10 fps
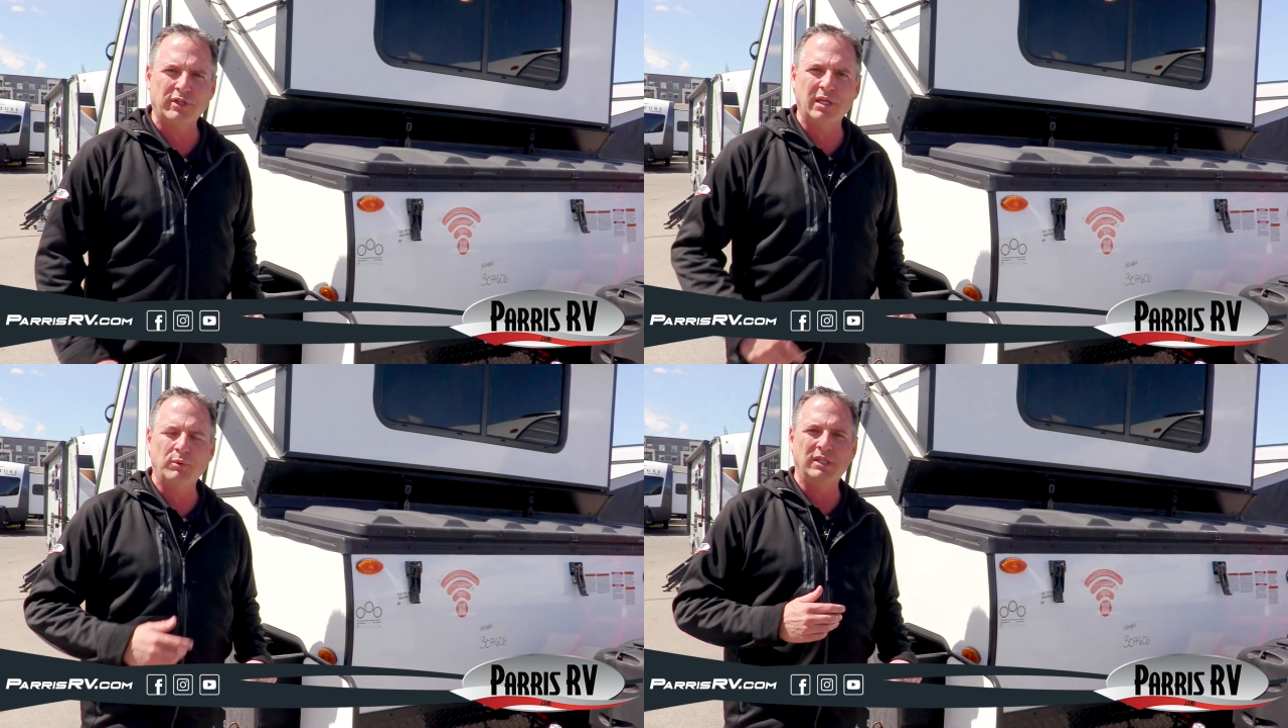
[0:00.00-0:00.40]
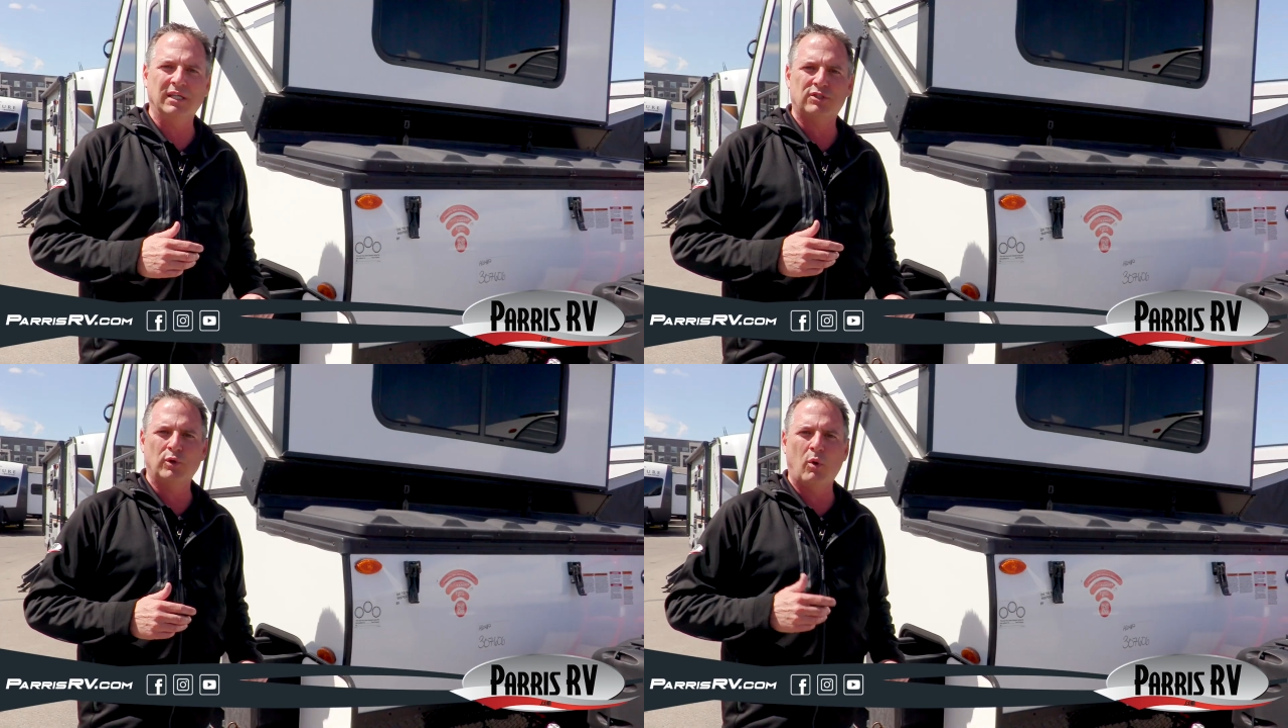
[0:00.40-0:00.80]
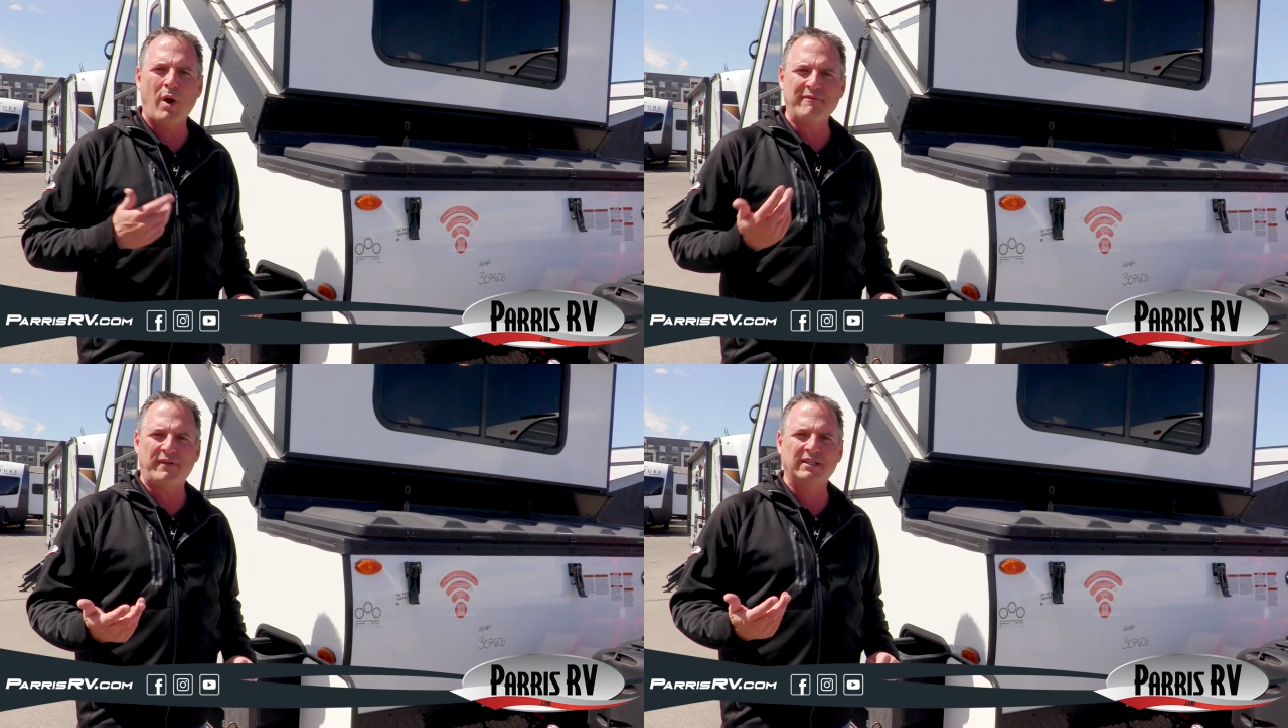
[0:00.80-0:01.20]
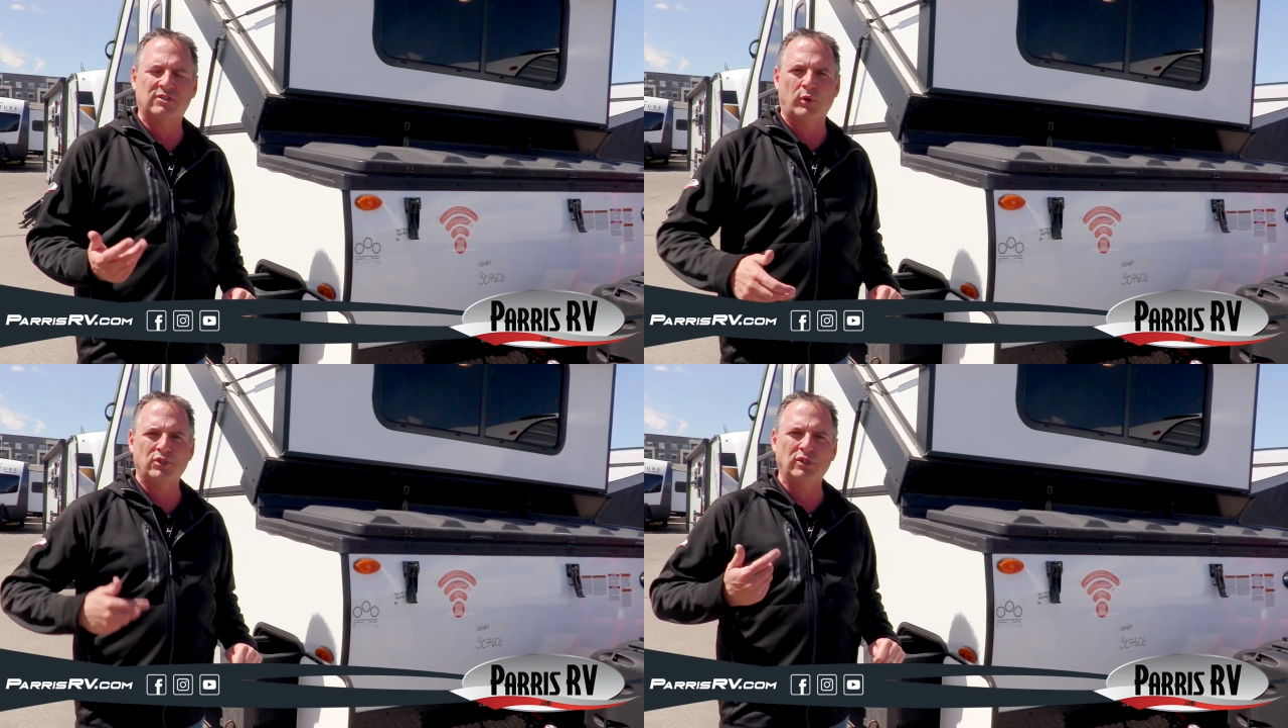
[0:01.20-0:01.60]
and then when you get to a Wi-Fi
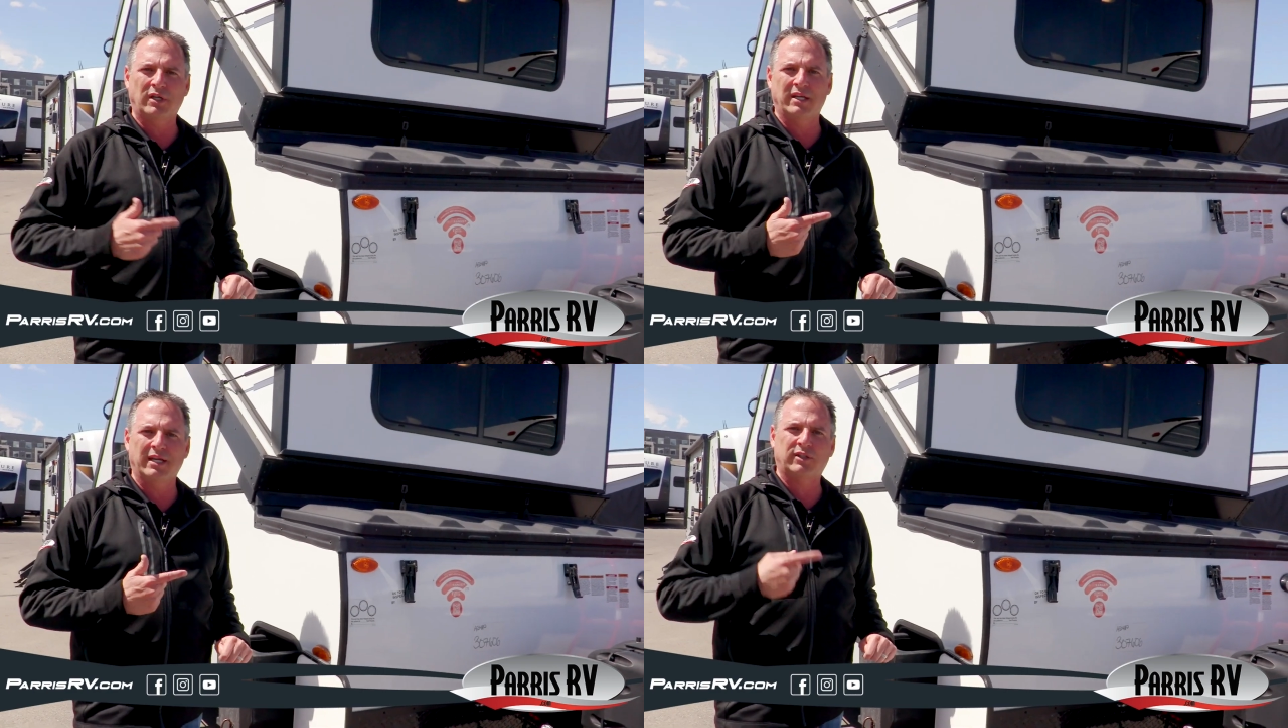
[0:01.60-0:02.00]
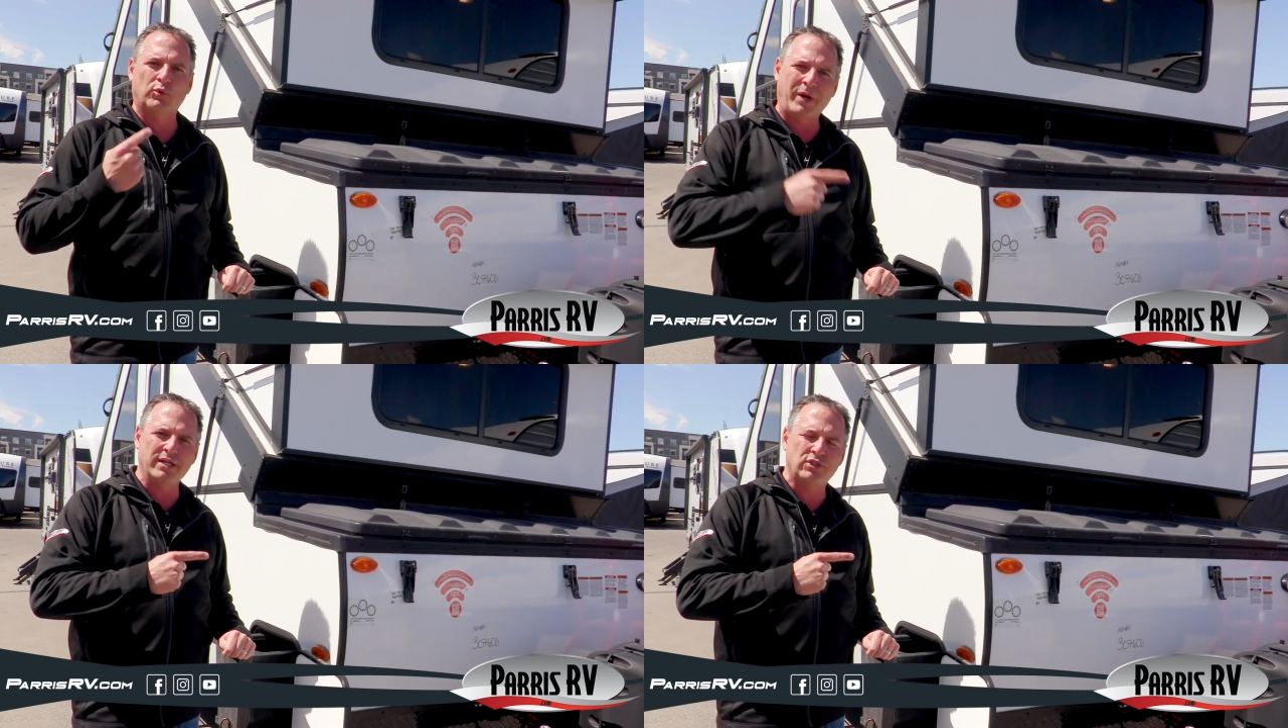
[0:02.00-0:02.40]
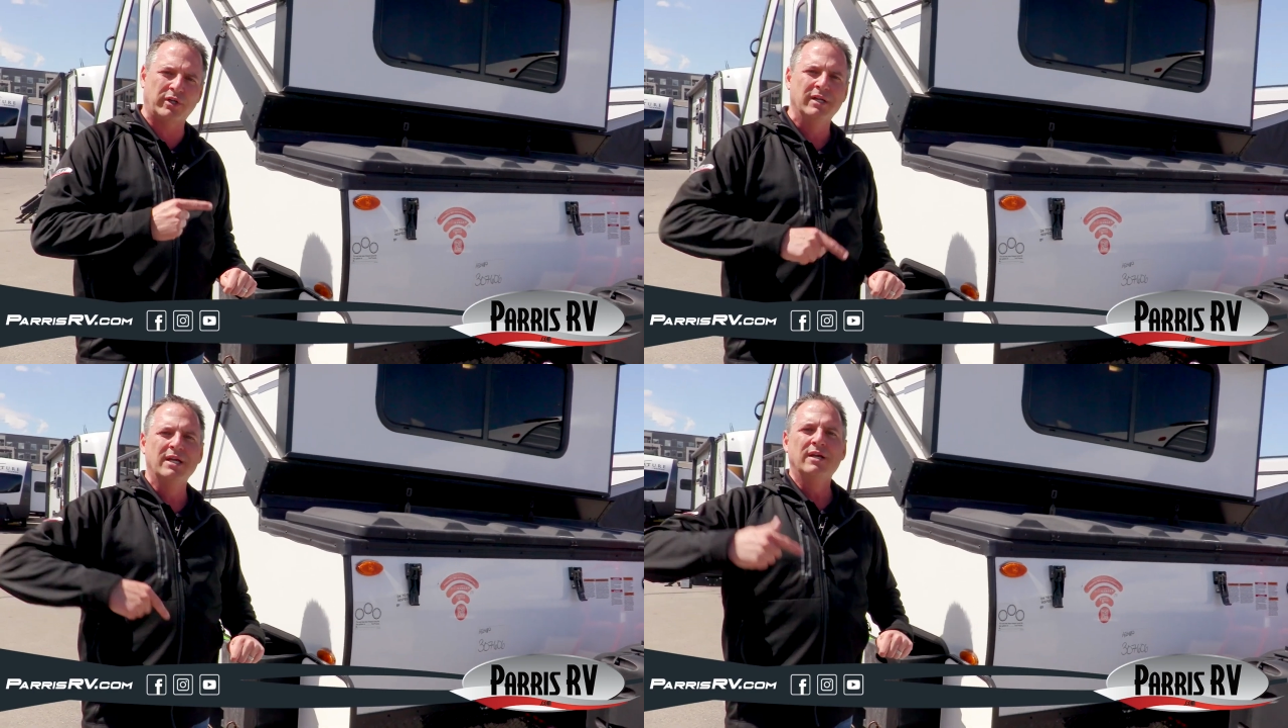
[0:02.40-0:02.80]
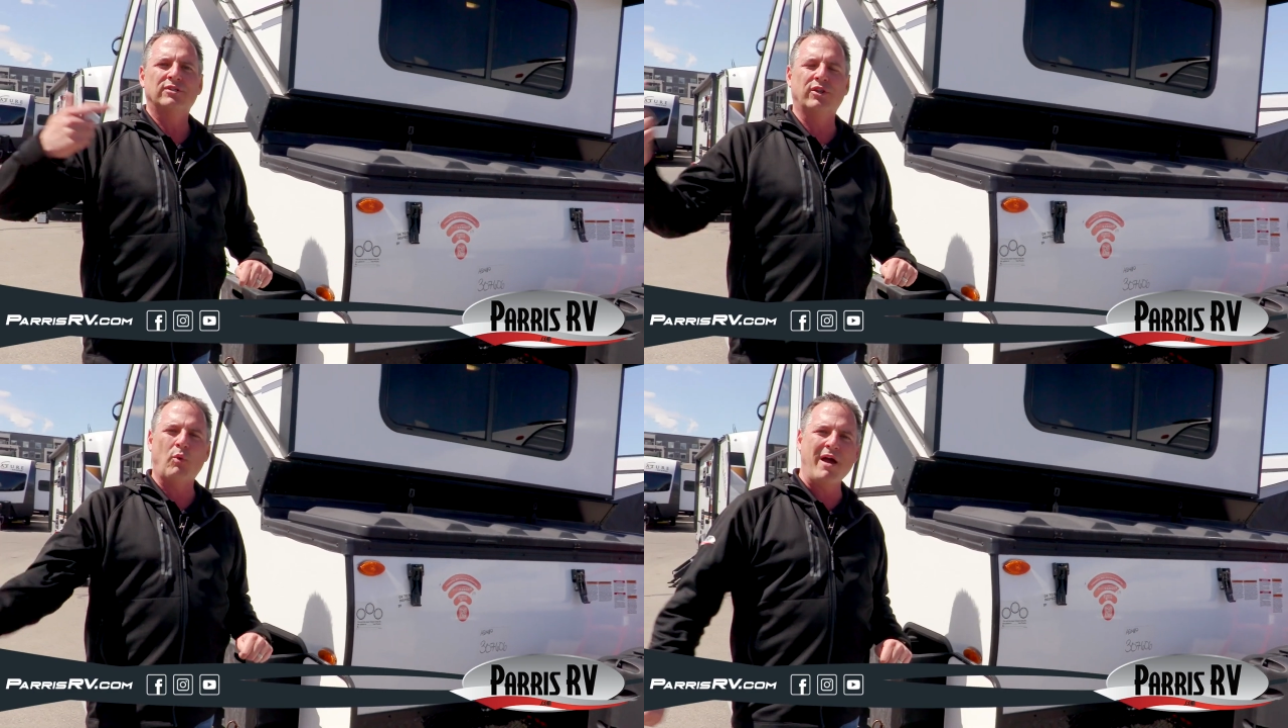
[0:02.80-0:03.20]
source, you can connect the ranger
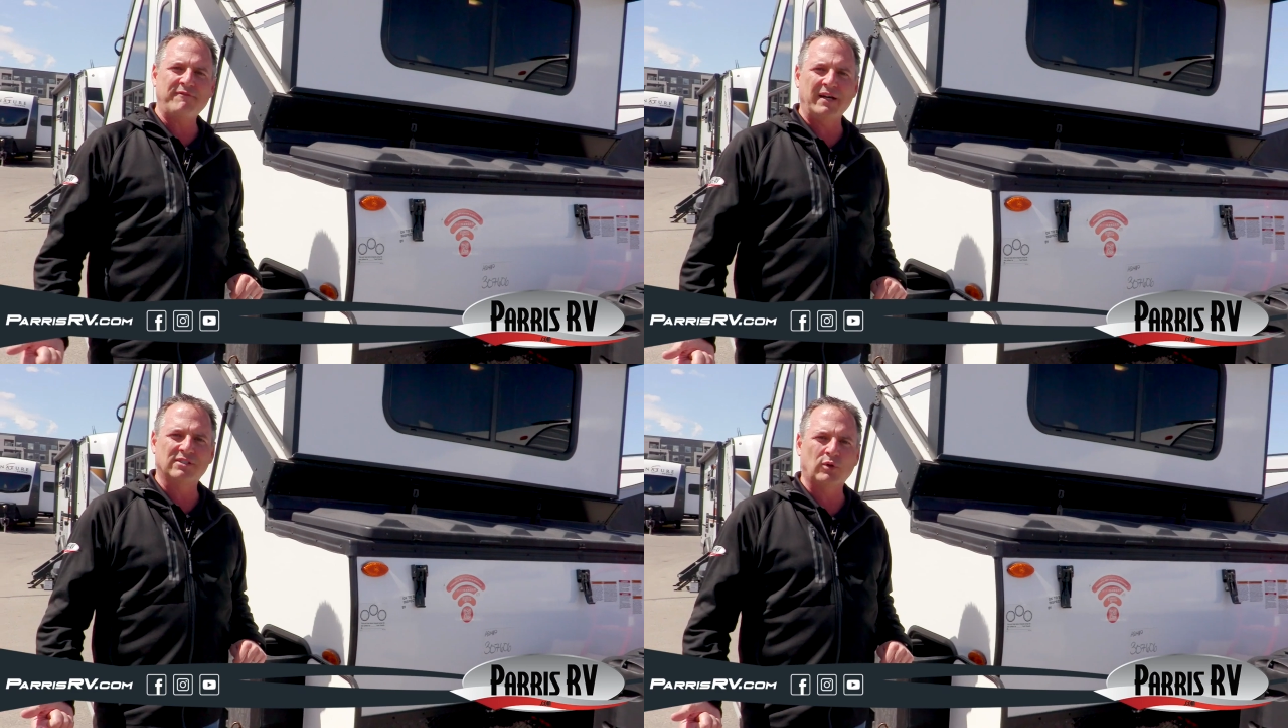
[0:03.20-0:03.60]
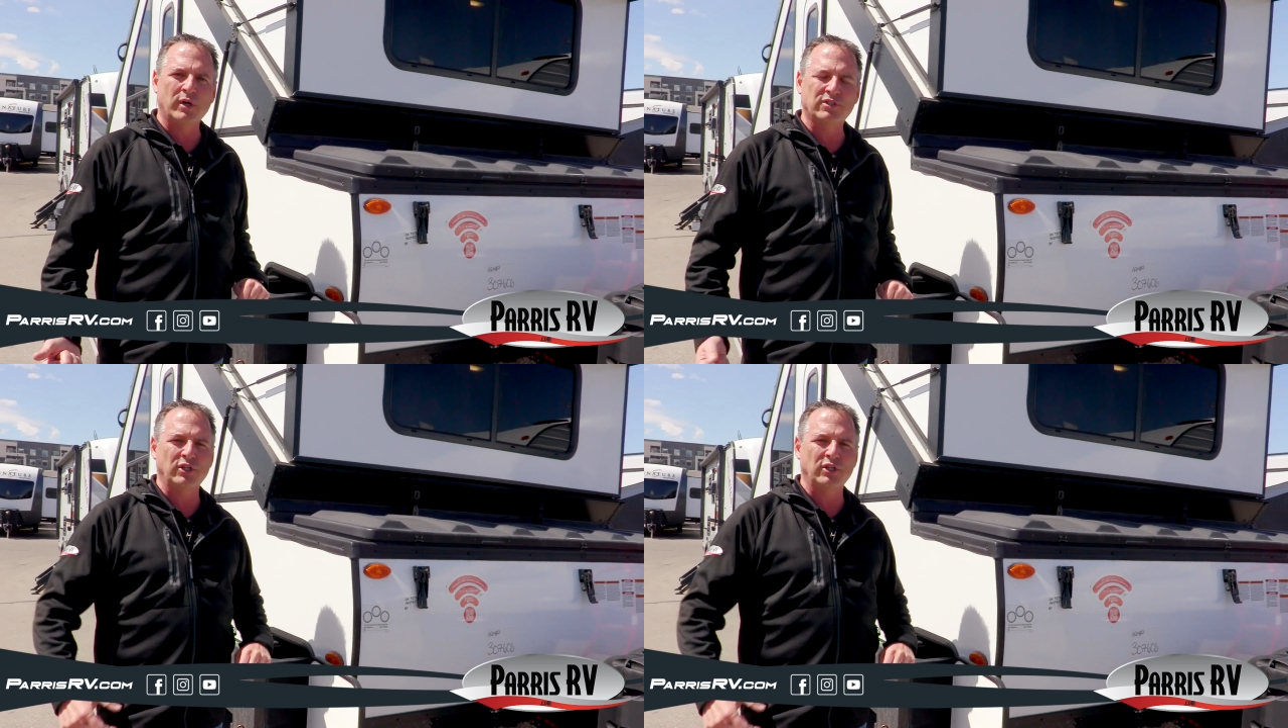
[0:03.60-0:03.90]
to the Wi-Fi source,